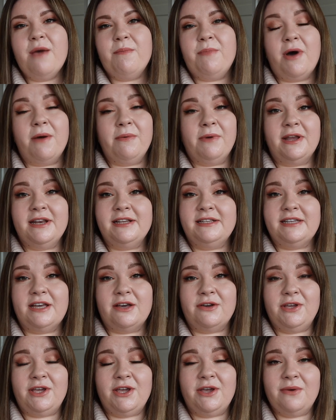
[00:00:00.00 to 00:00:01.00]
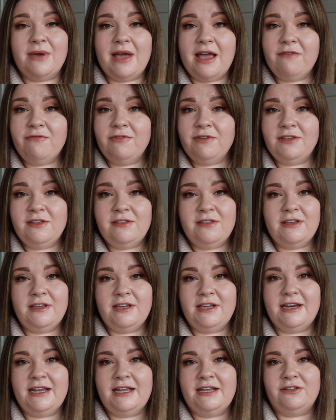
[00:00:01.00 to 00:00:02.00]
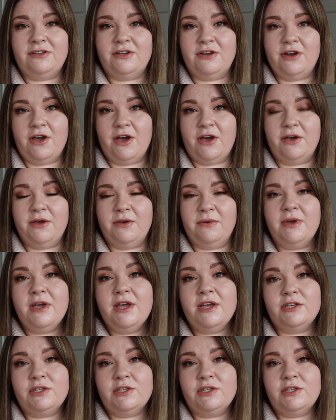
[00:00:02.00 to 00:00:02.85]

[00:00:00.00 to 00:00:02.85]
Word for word: but I'm going to tell you everything that you need to know,